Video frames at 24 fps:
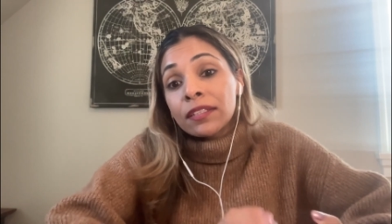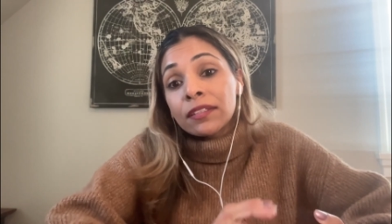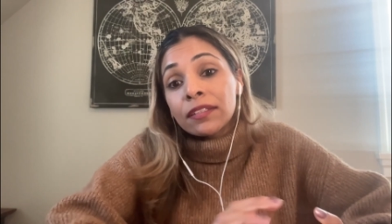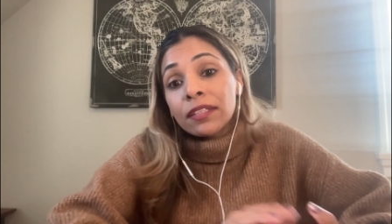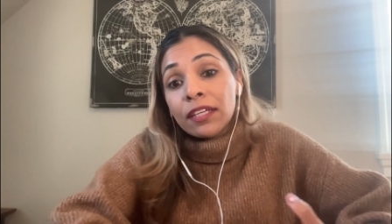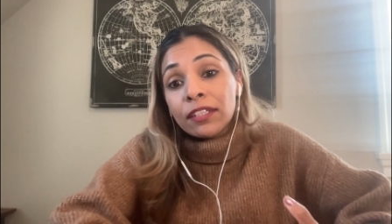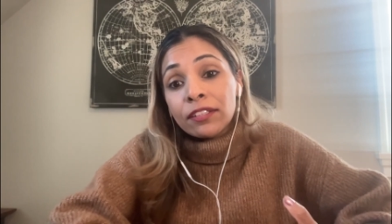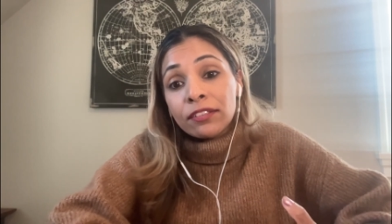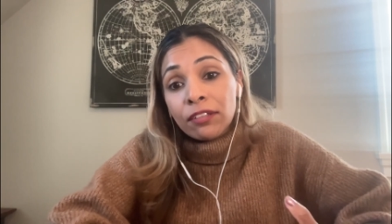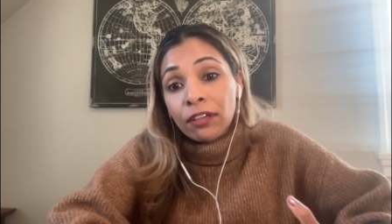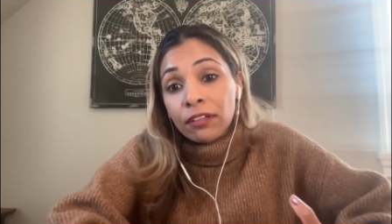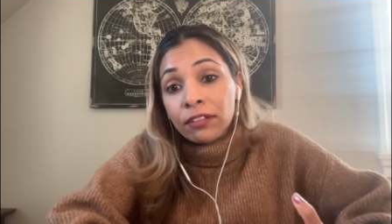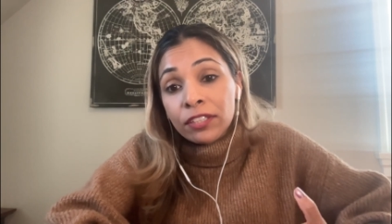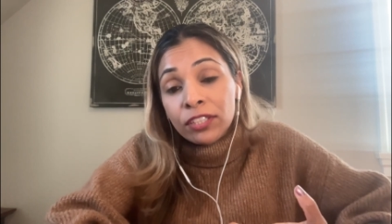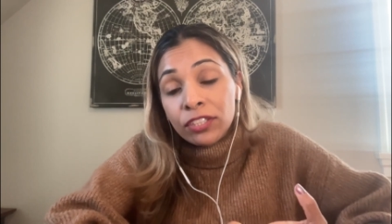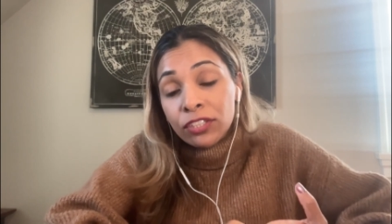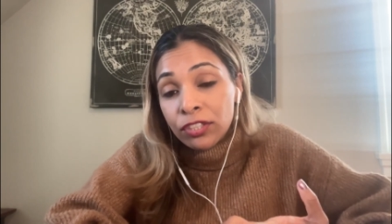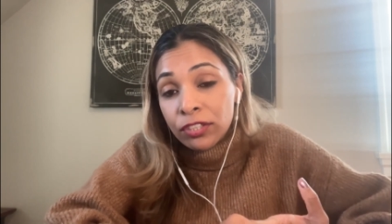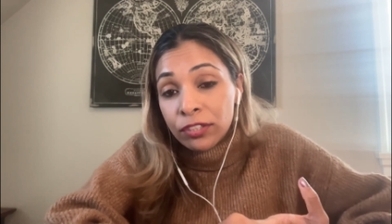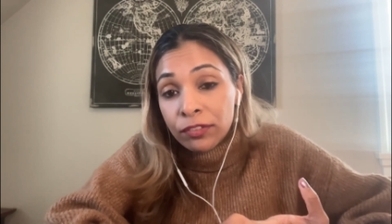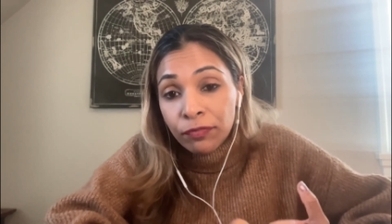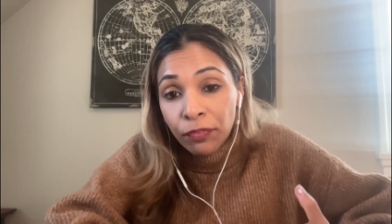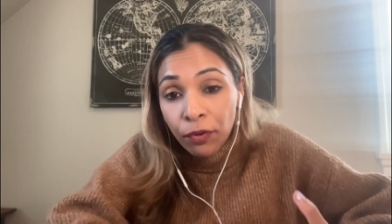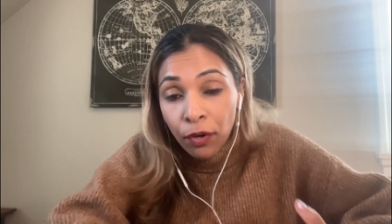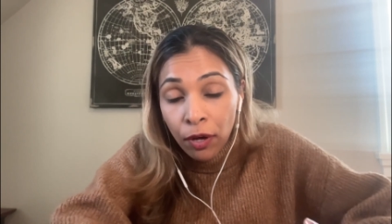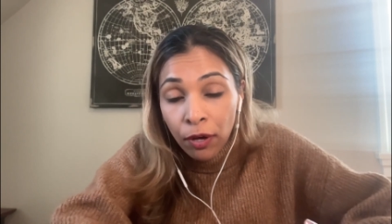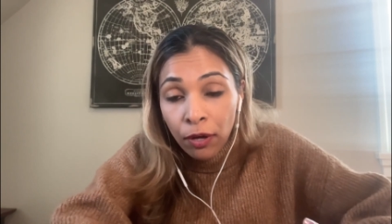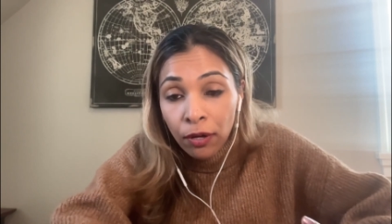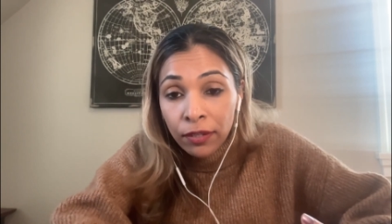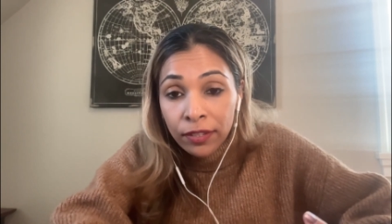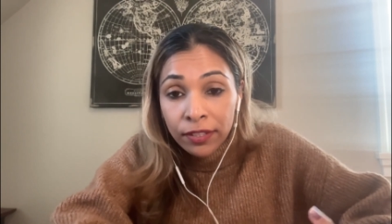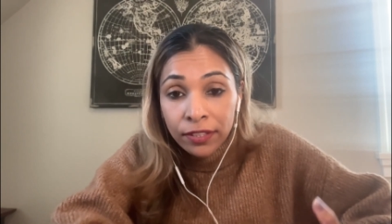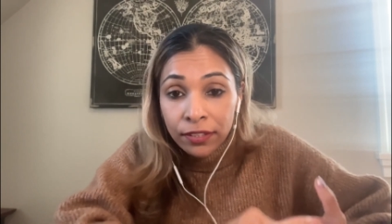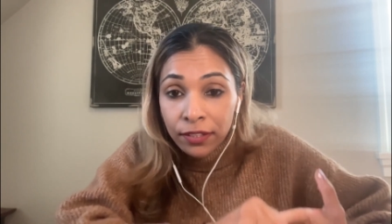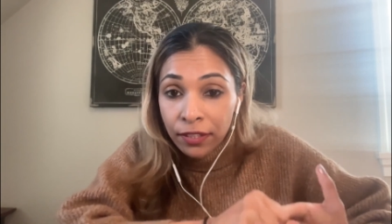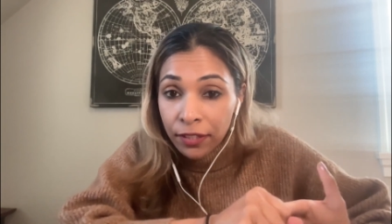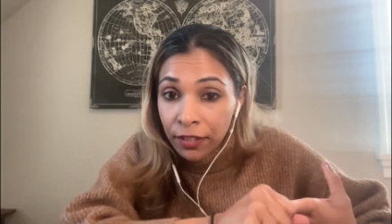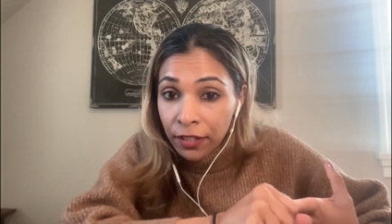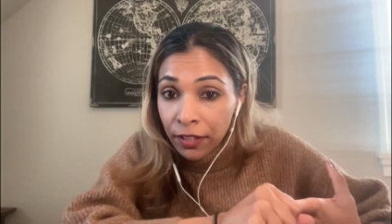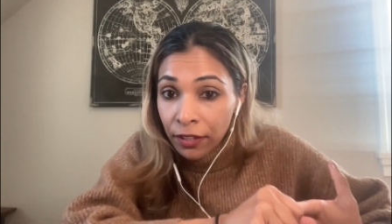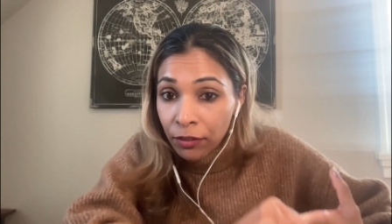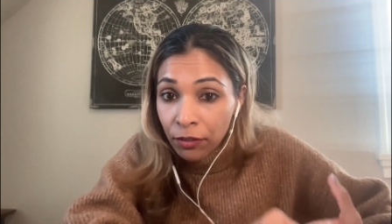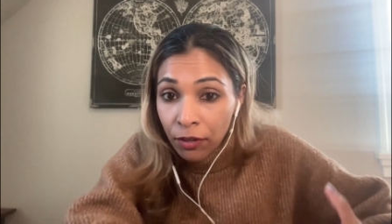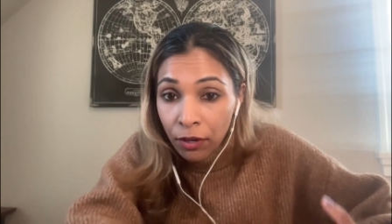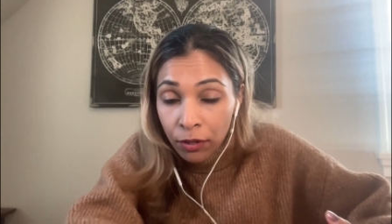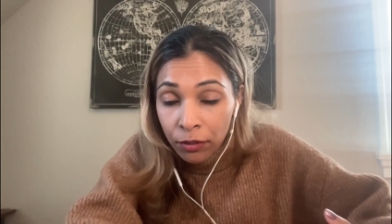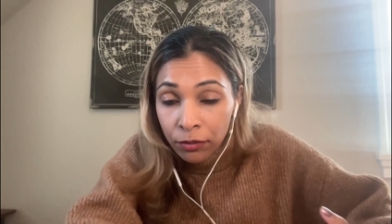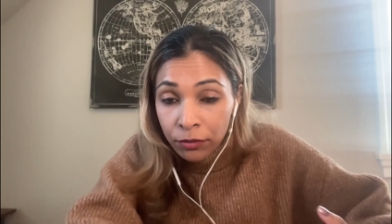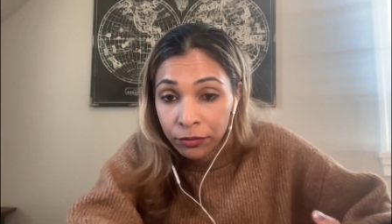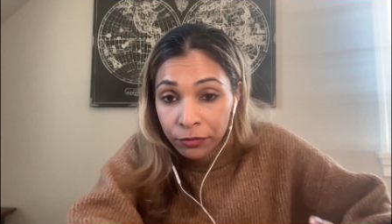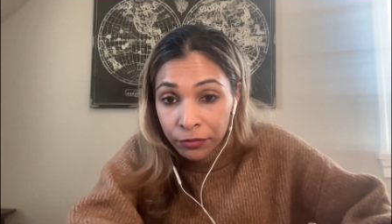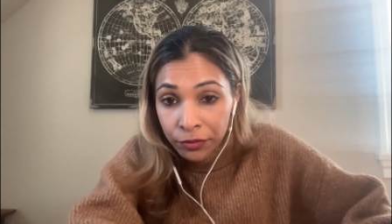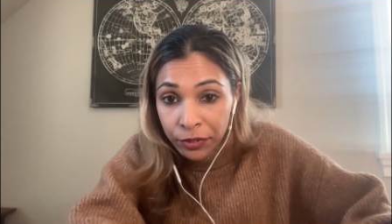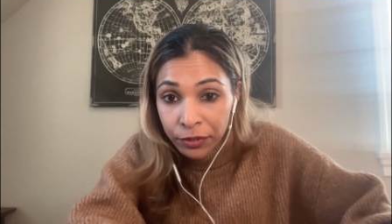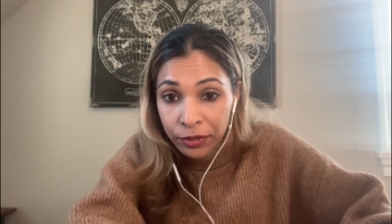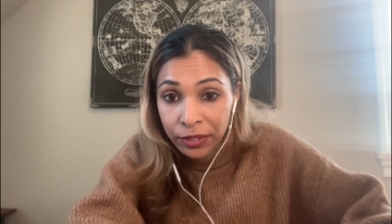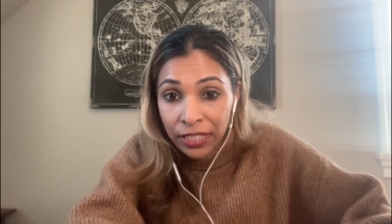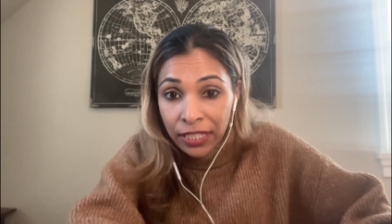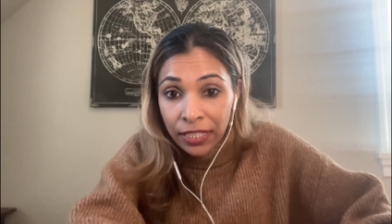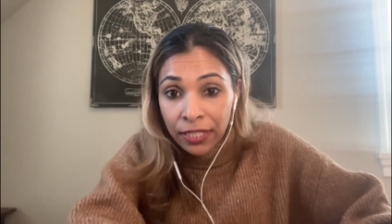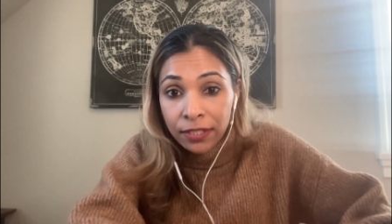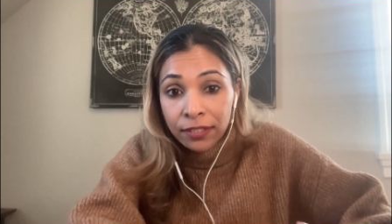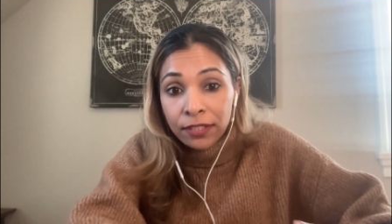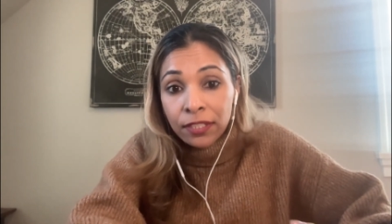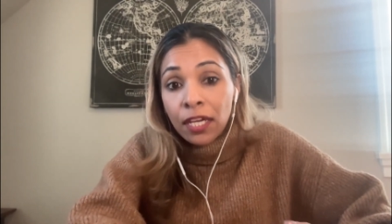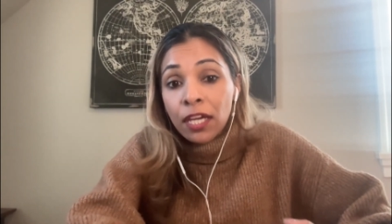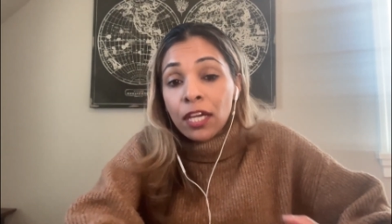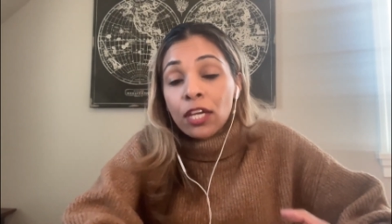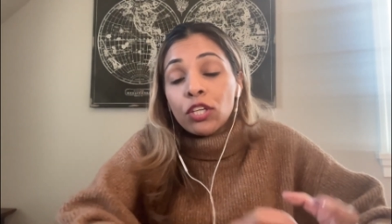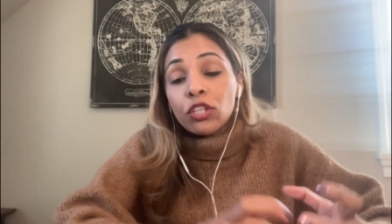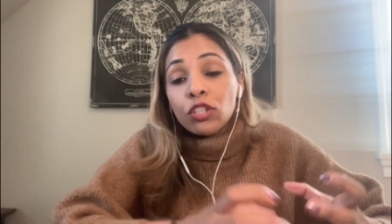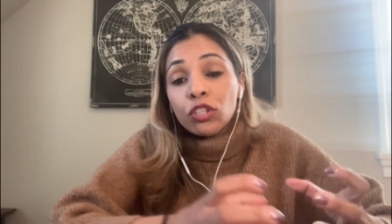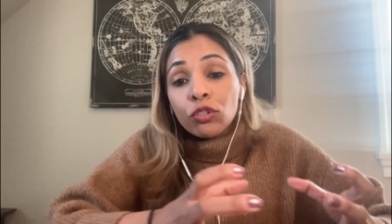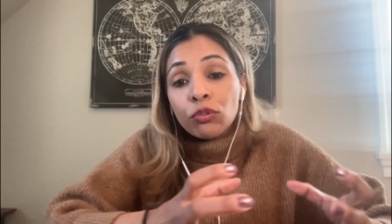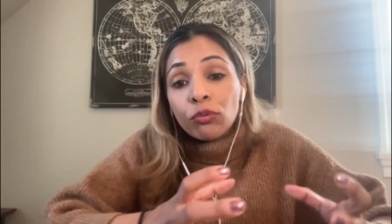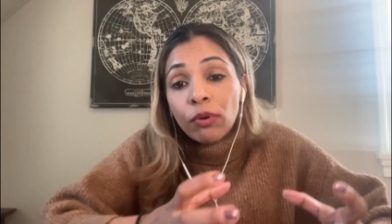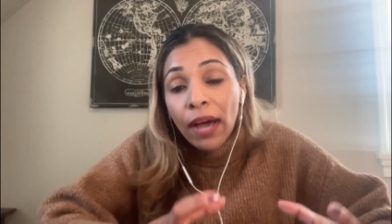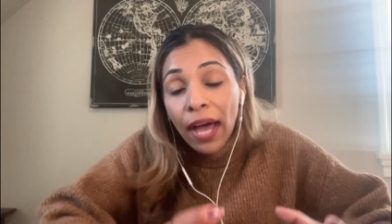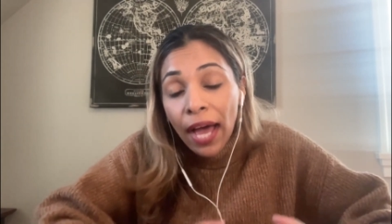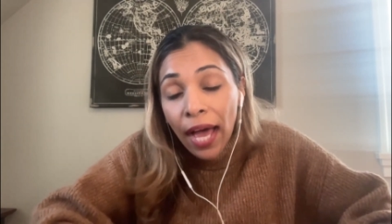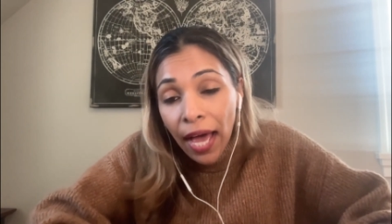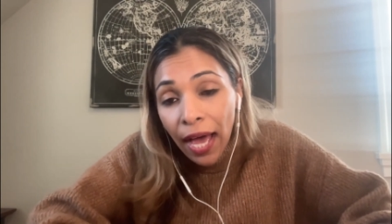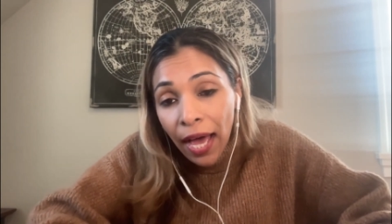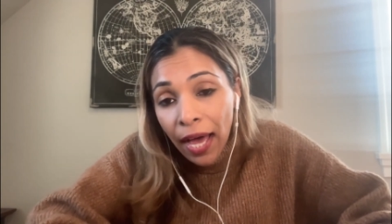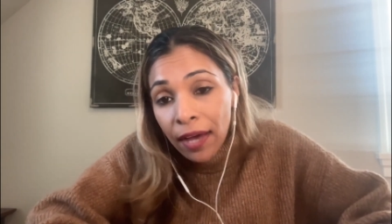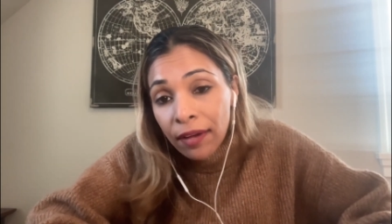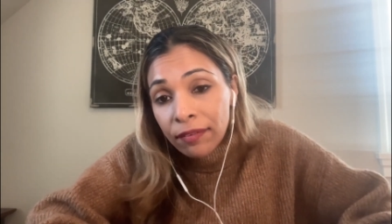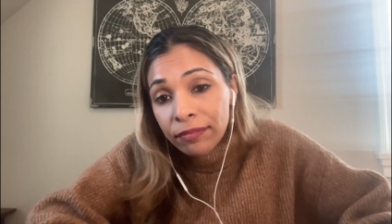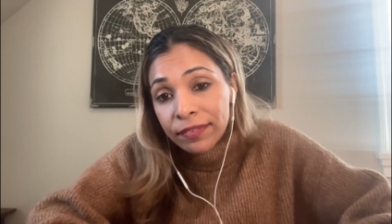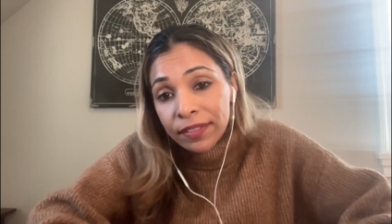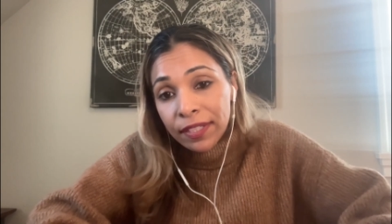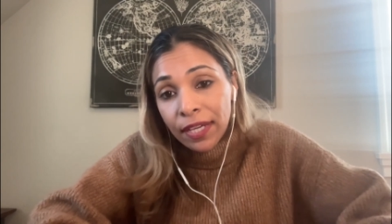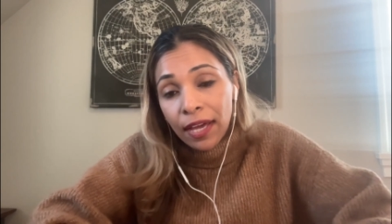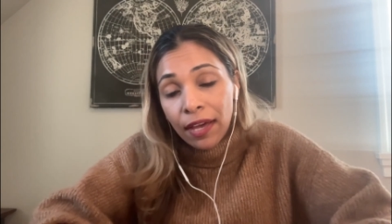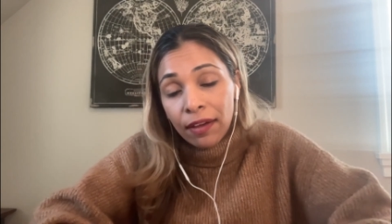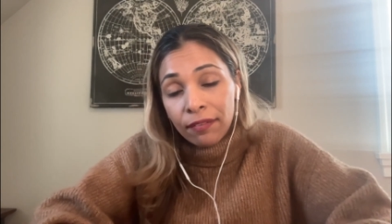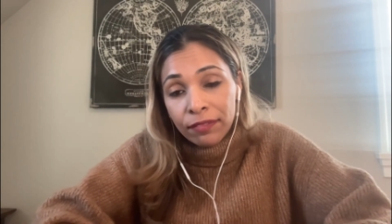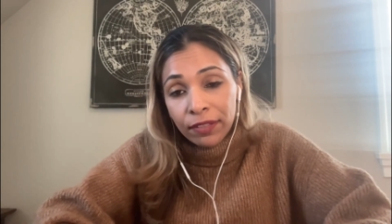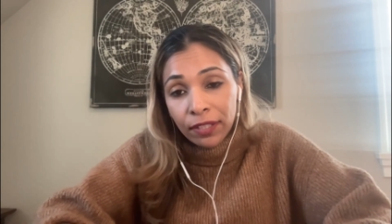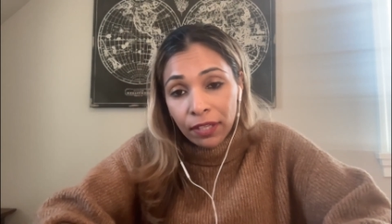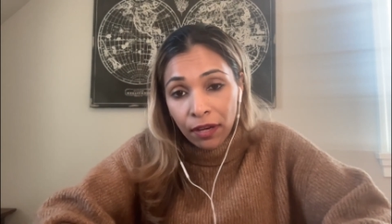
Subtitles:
They start to just fall into their own routines. You have to have the